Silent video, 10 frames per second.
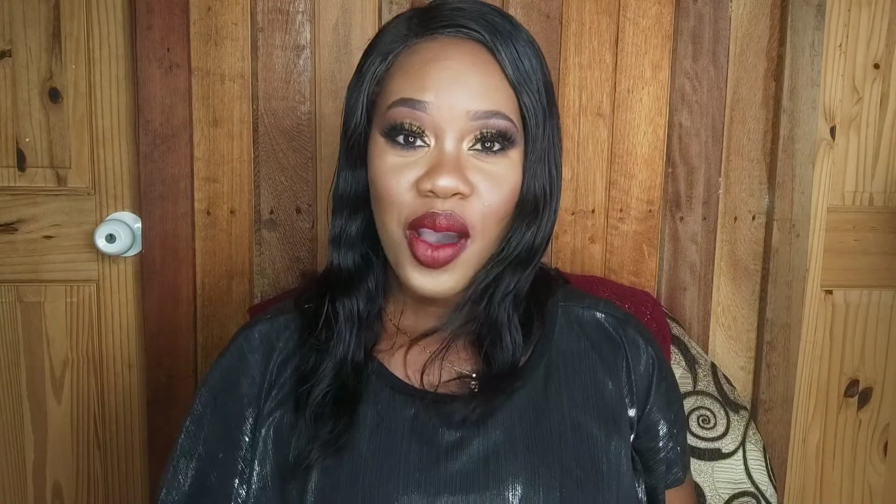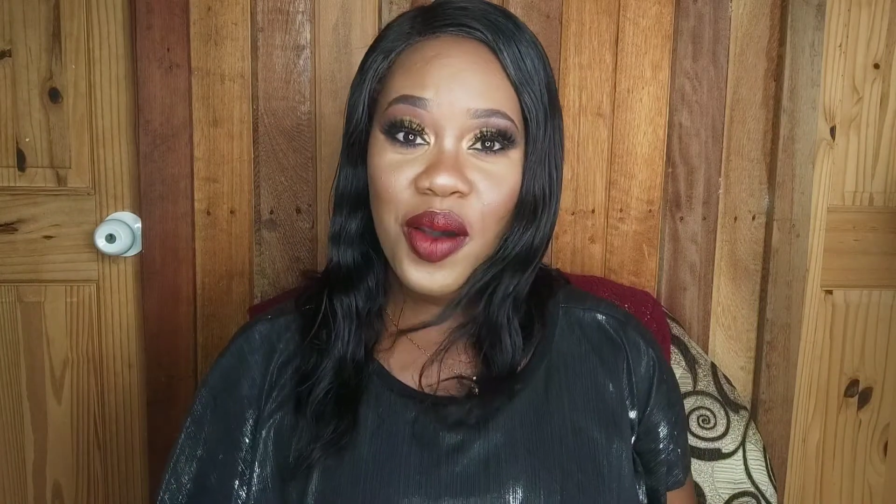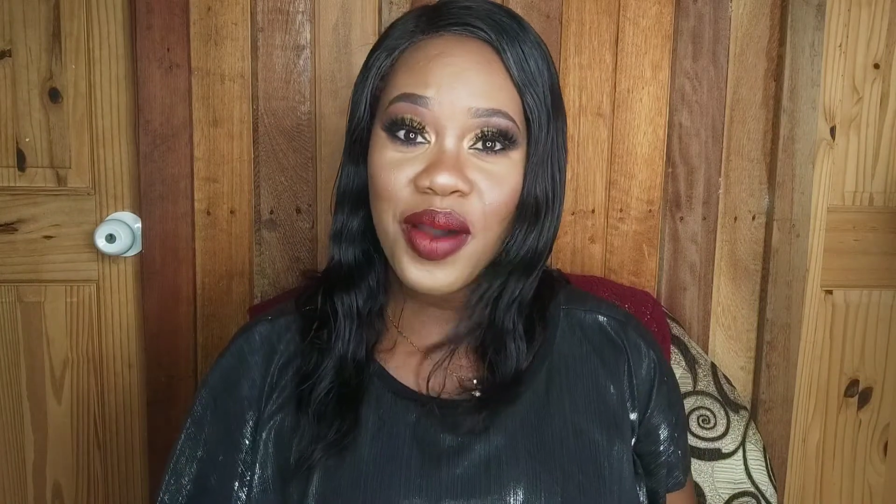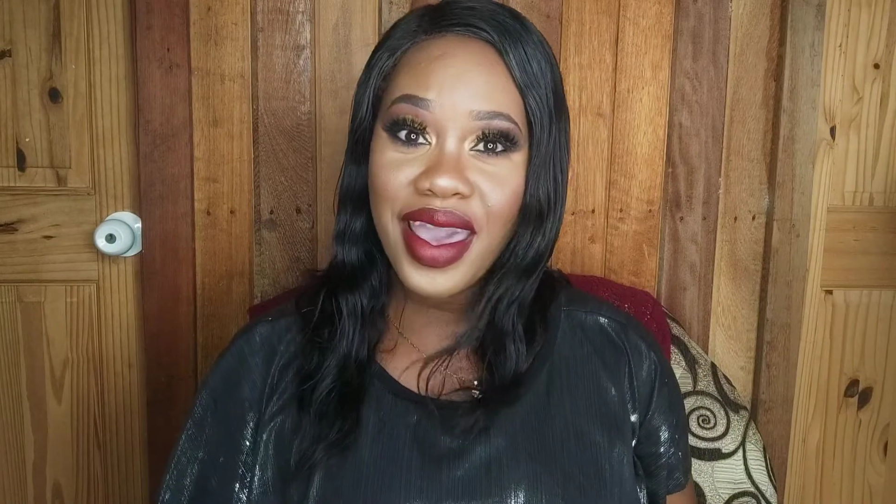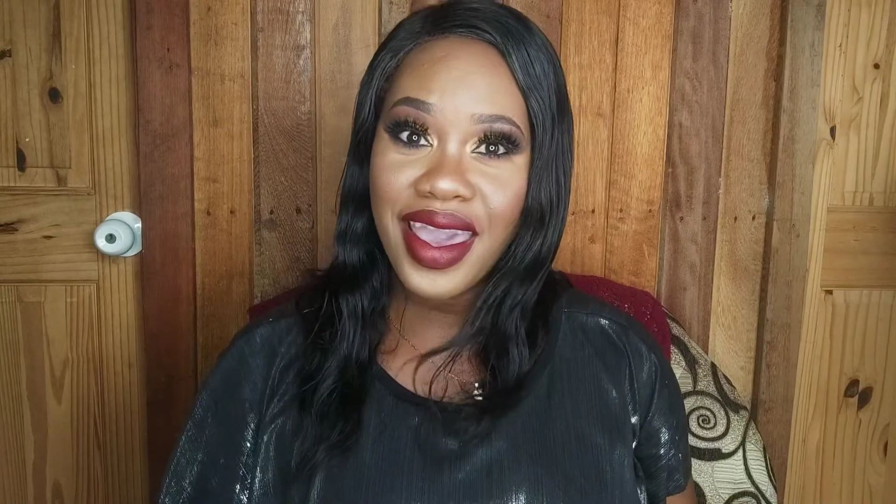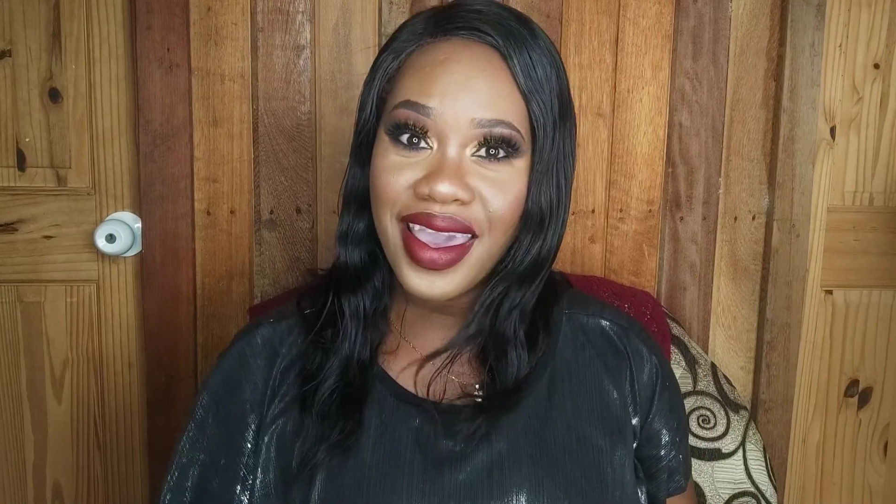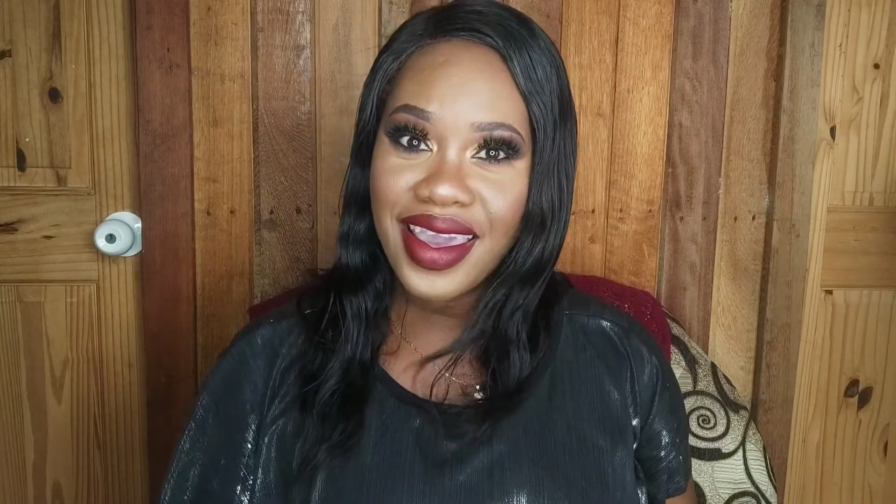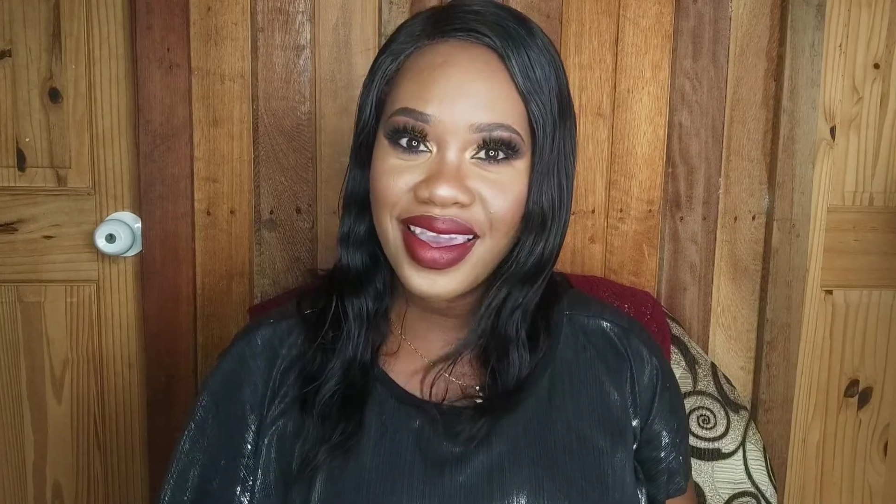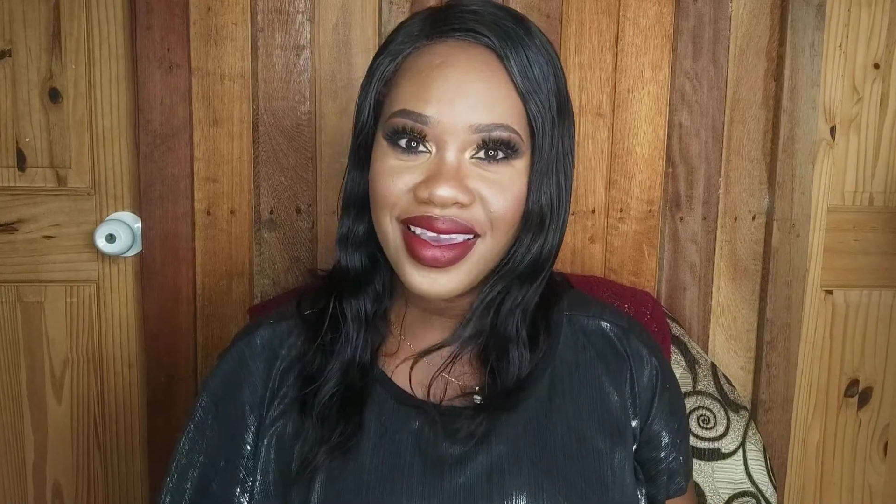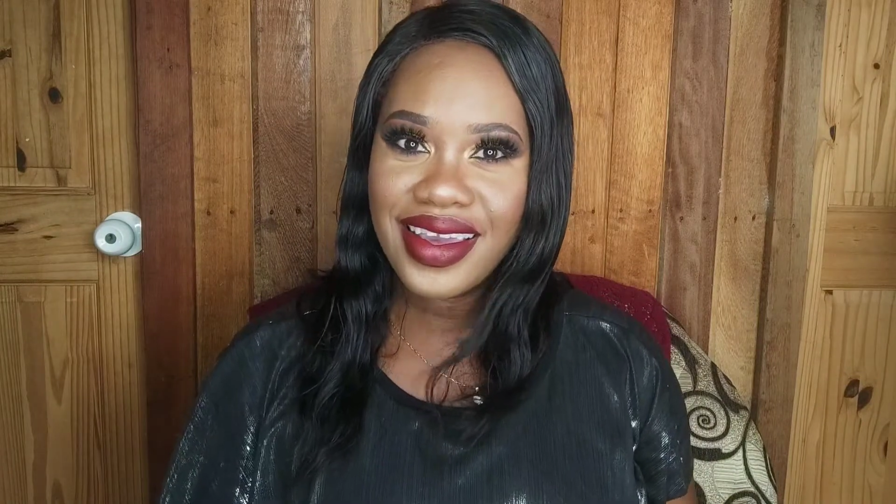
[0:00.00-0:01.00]

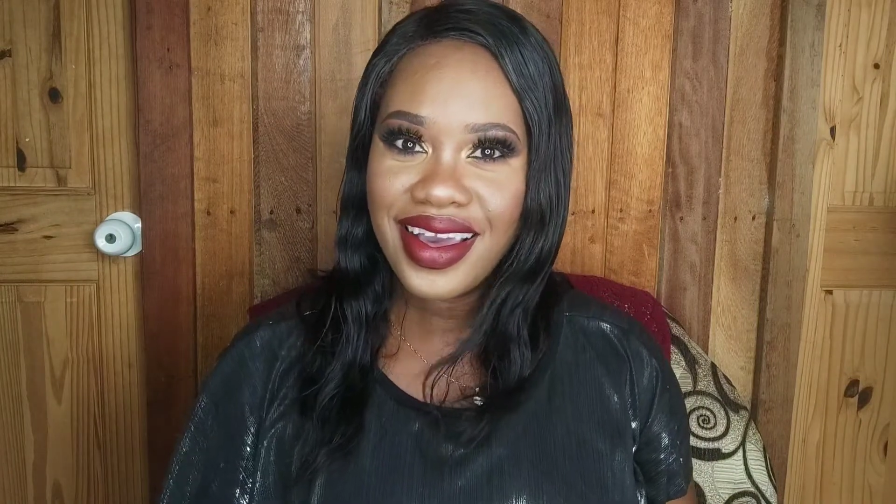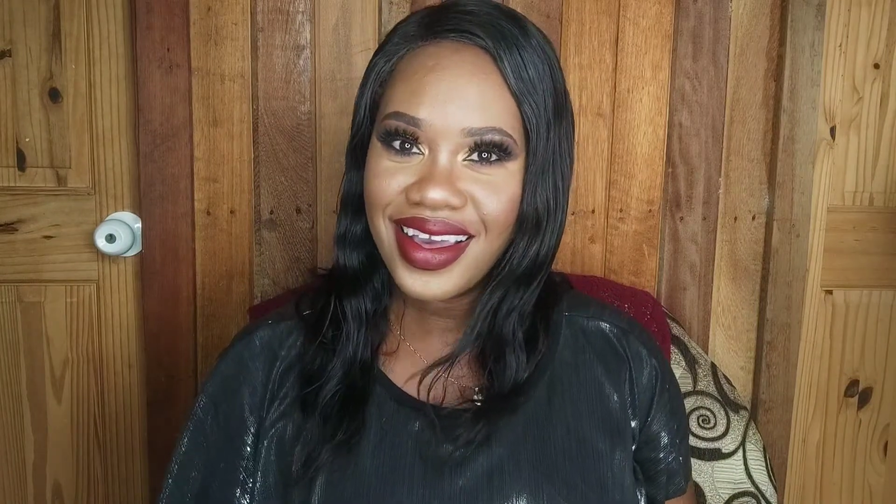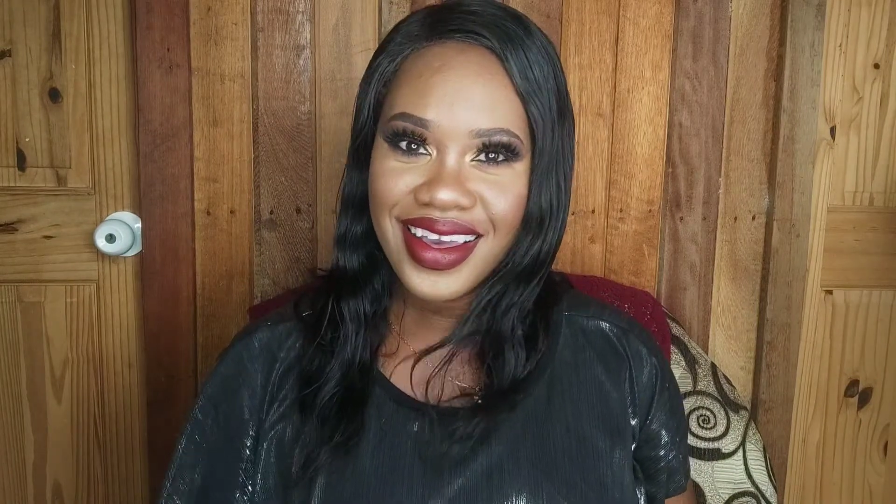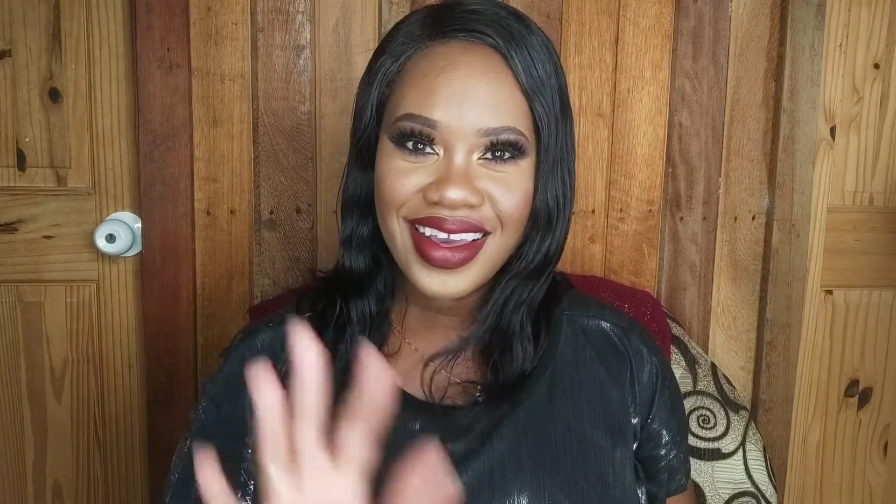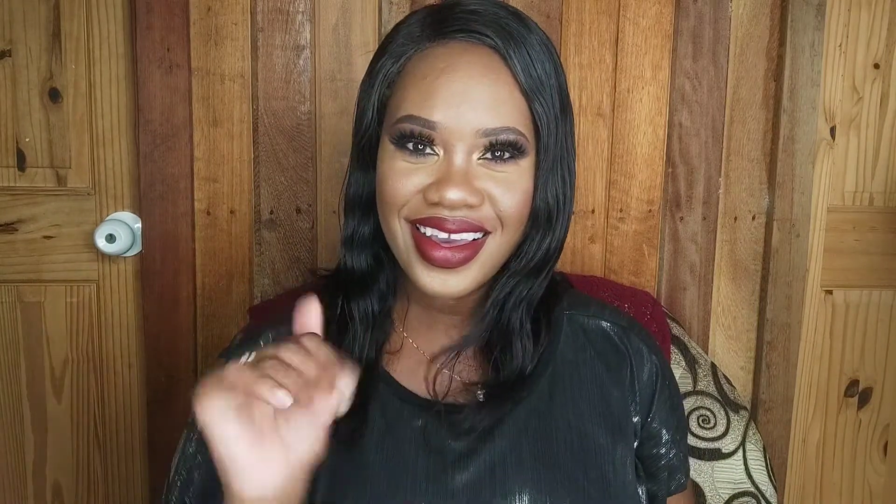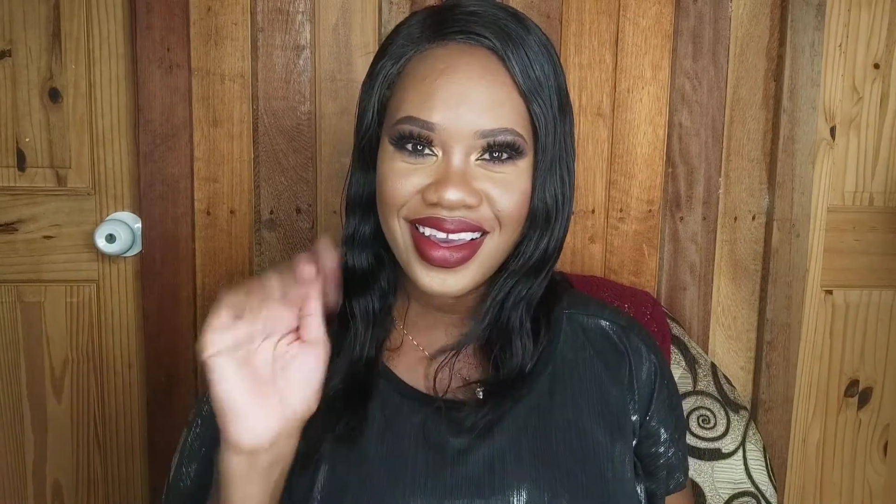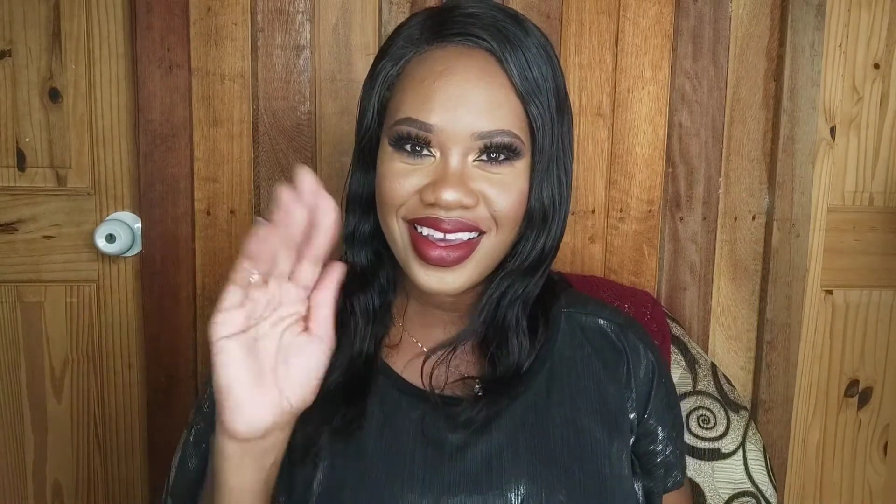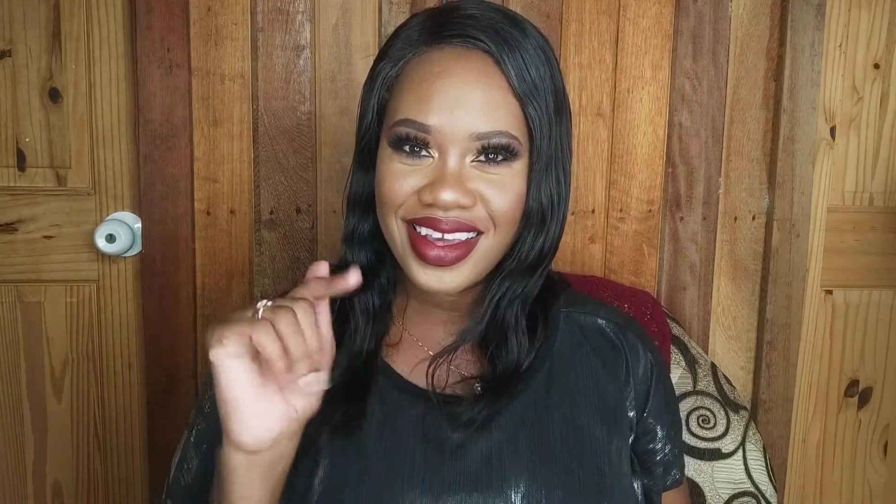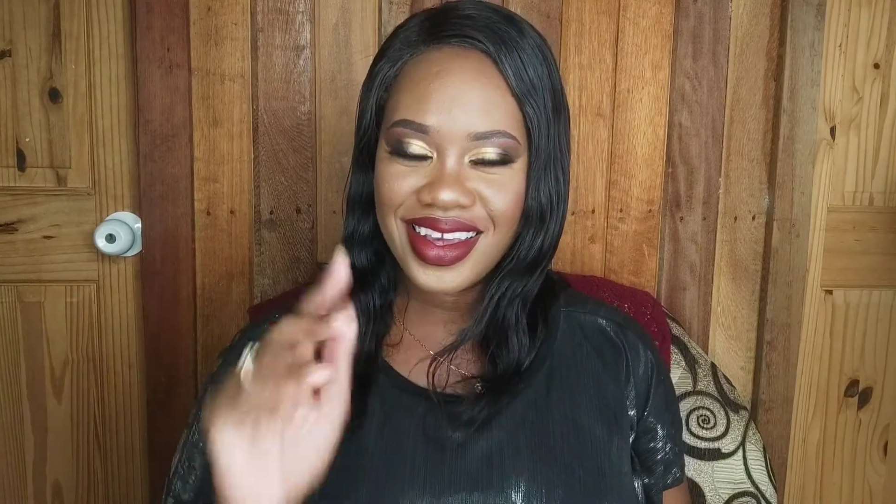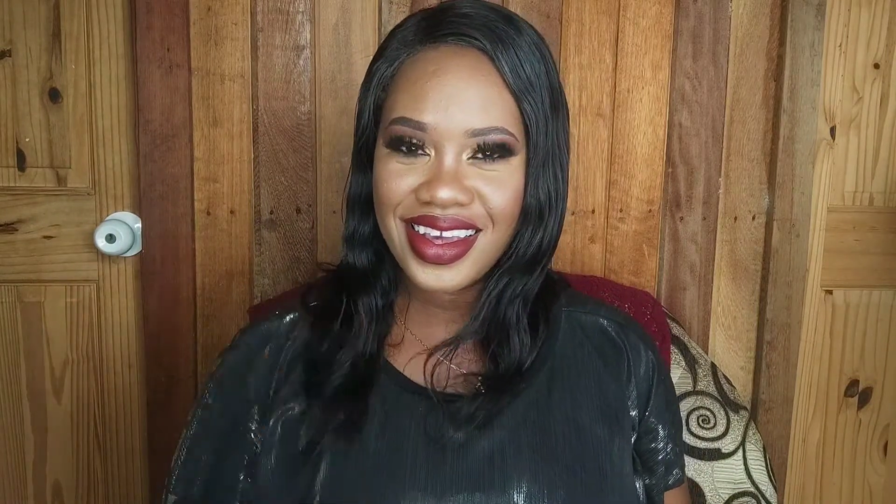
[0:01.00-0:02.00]
Oh, hey!
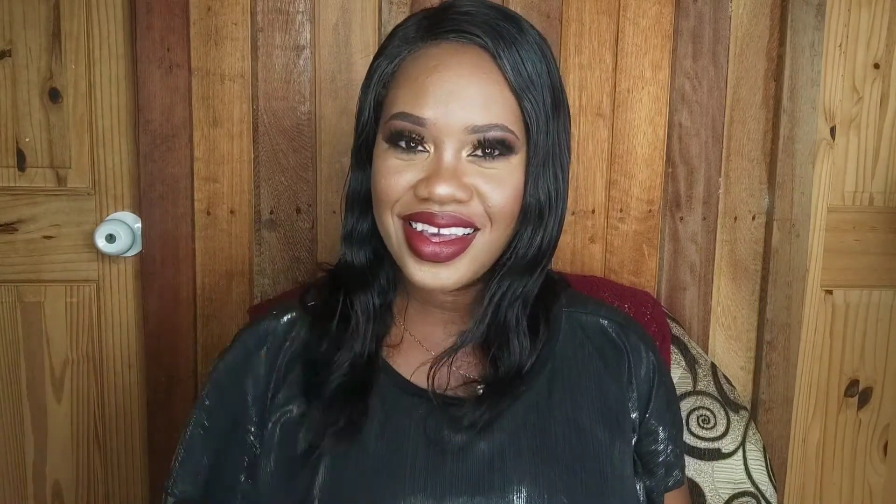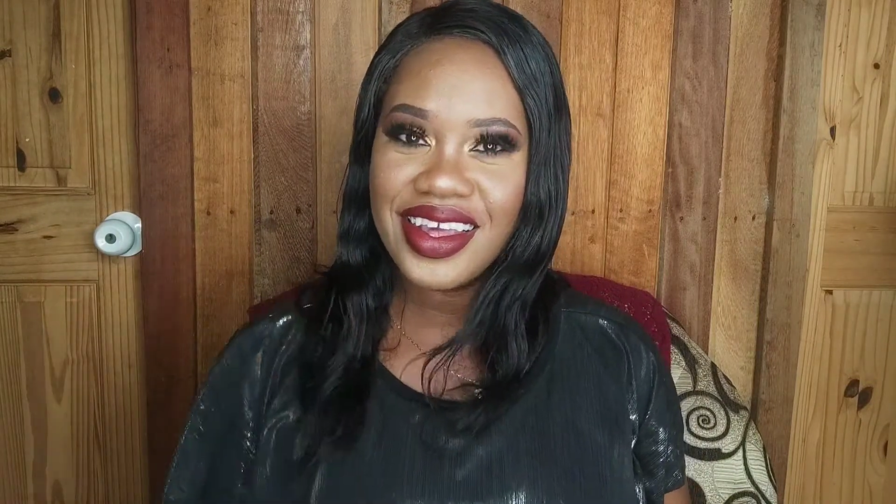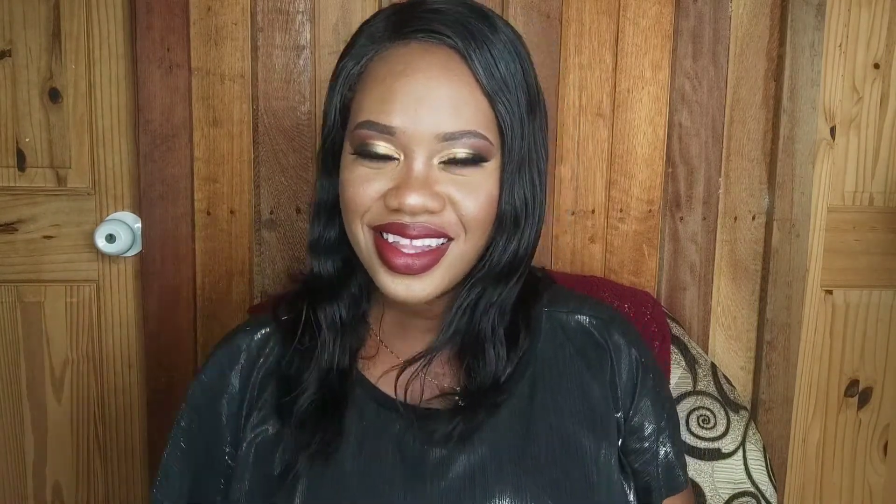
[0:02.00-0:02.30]
Hi!